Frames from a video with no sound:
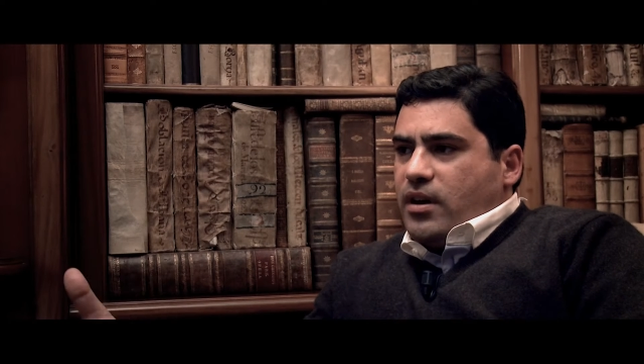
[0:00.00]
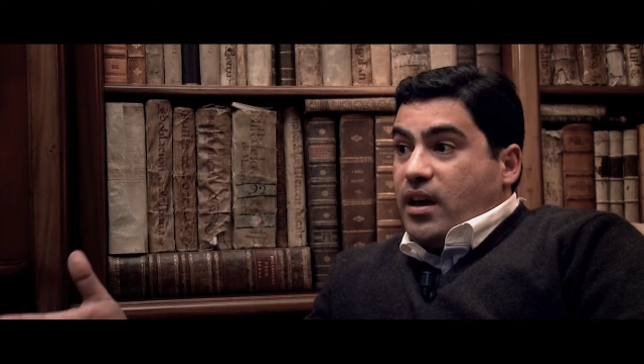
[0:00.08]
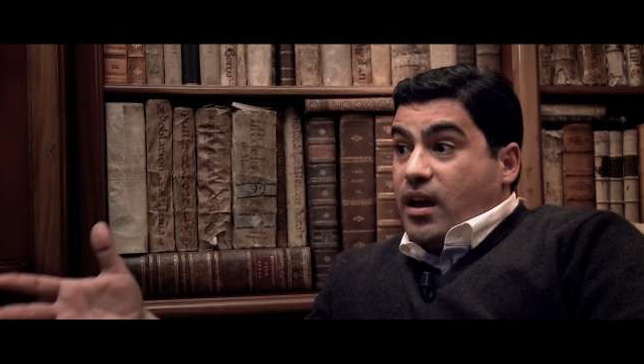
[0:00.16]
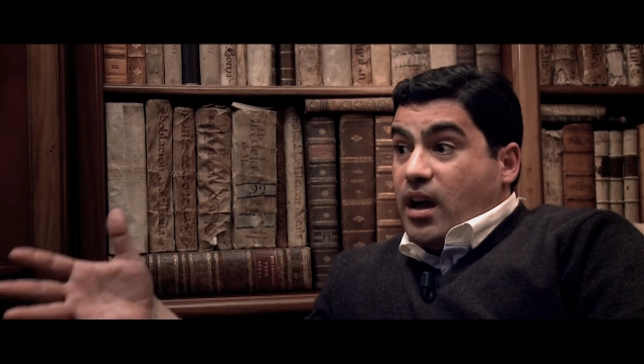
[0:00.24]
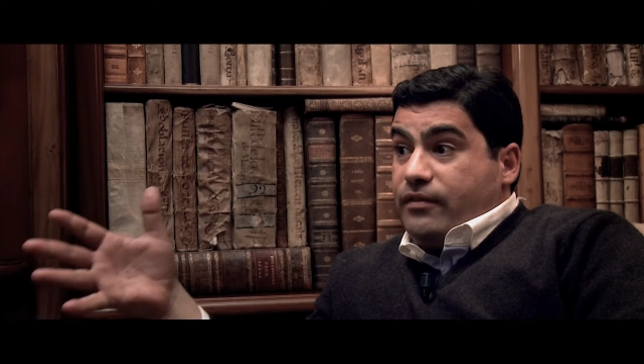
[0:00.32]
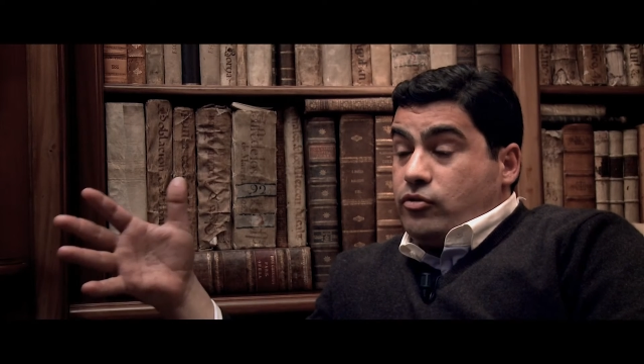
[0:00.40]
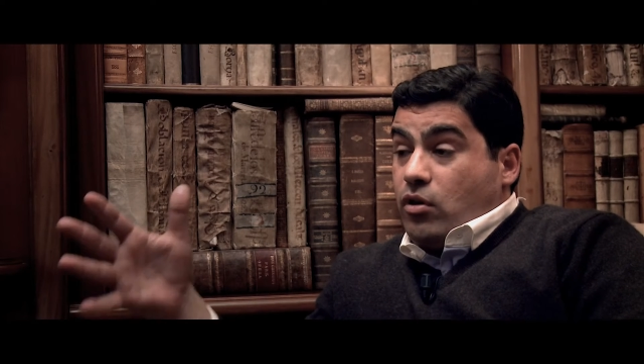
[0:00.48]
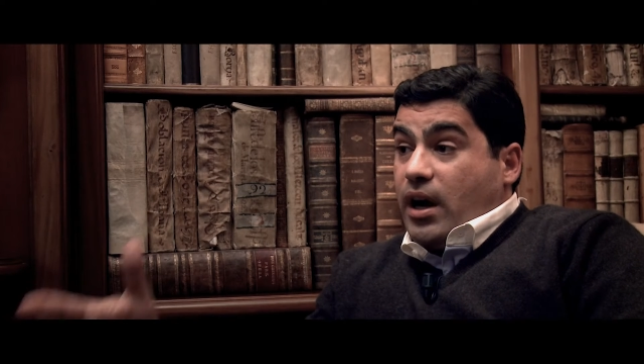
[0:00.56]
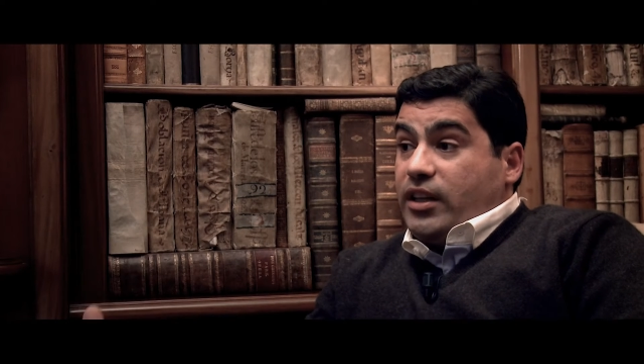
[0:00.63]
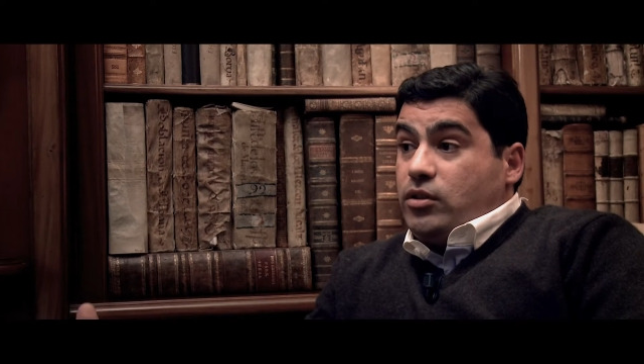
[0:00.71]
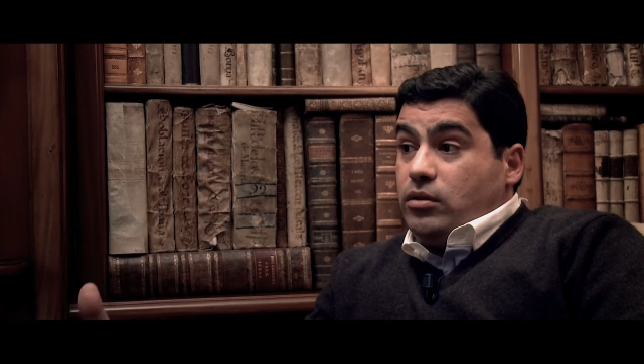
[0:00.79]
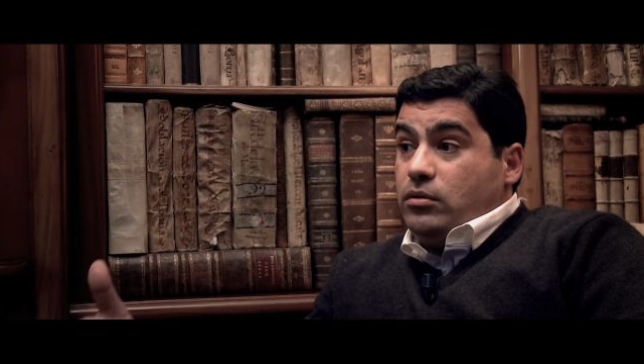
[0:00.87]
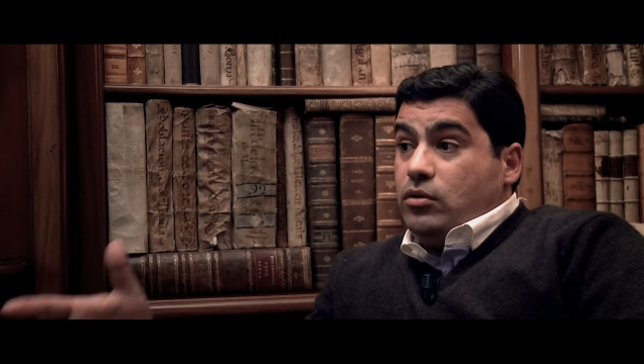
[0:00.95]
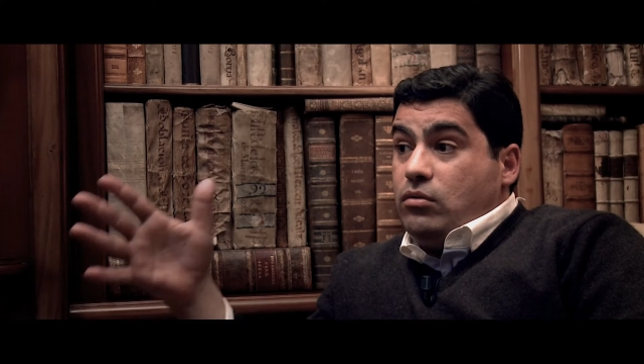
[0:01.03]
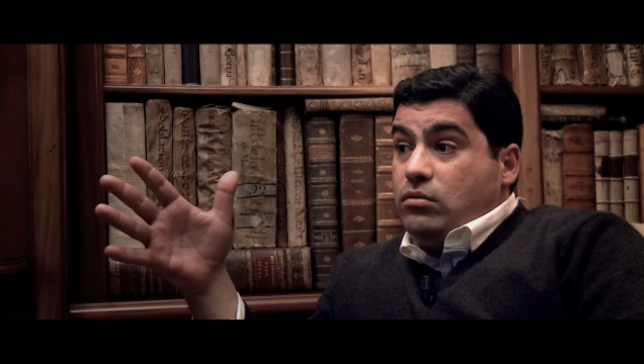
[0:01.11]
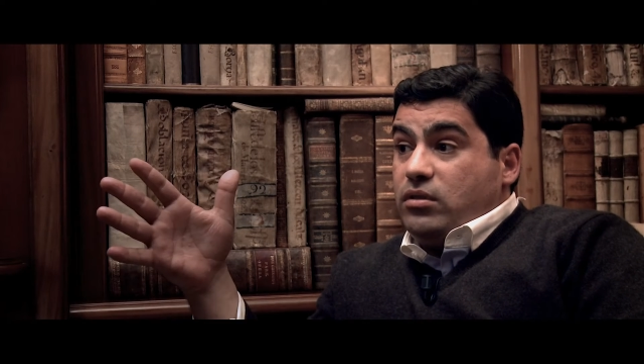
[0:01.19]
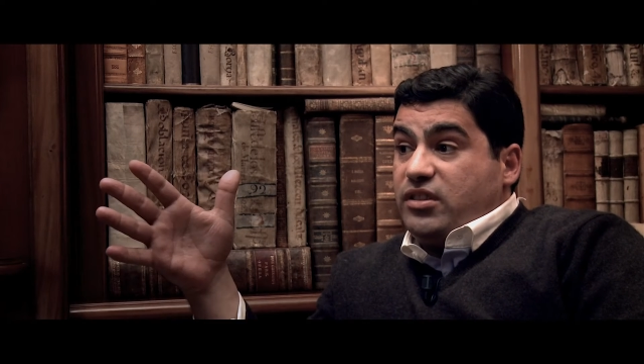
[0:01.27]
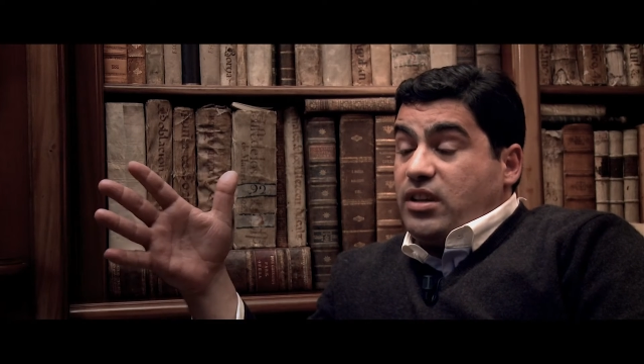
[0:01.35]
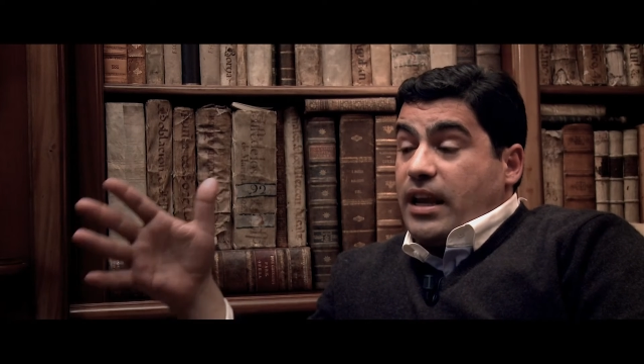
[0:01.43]
I have tried to do
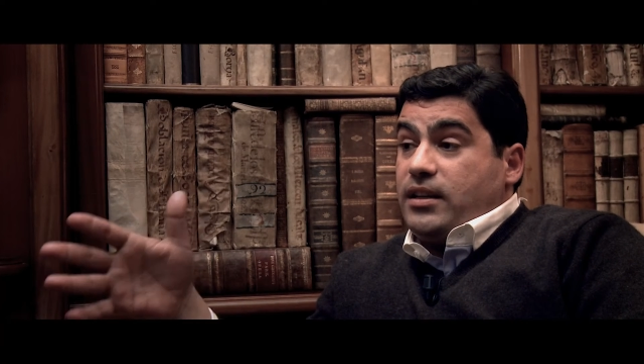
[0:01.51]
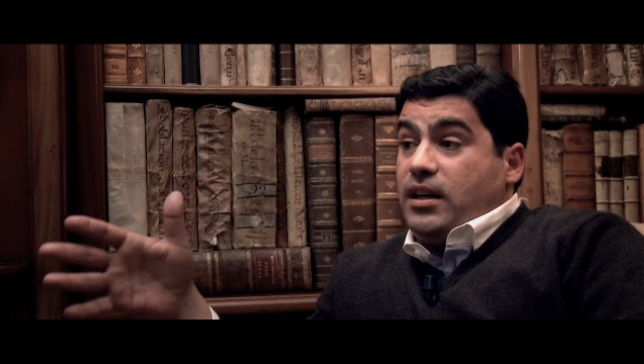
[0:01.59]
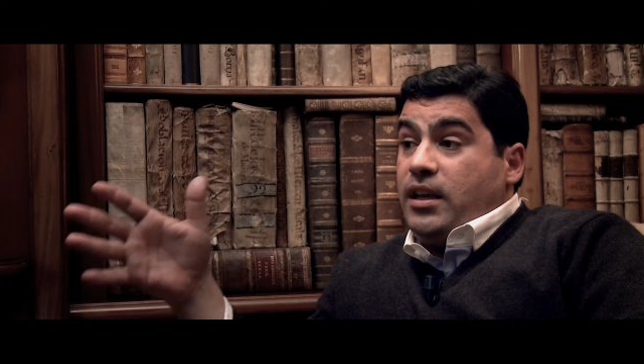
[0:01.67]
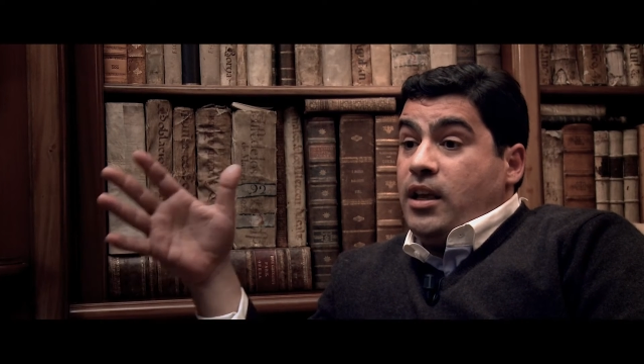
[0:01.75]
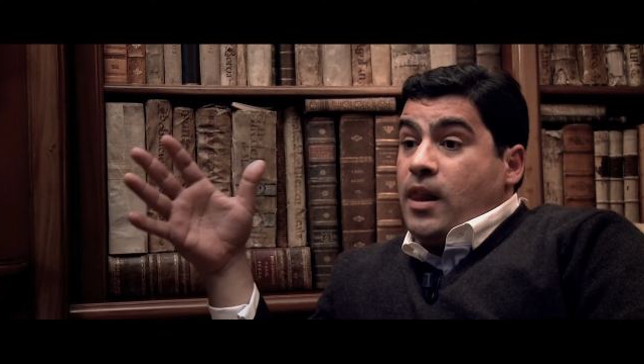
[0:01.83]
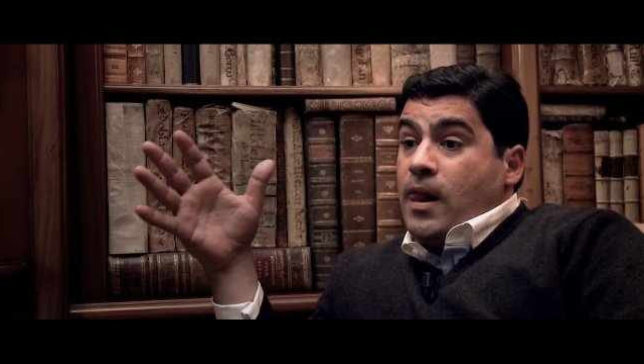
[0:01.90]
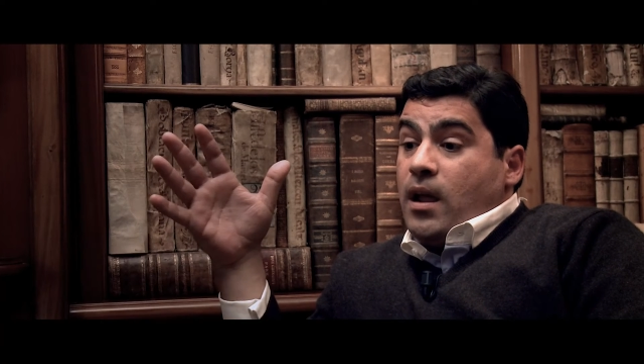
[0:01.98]
exactly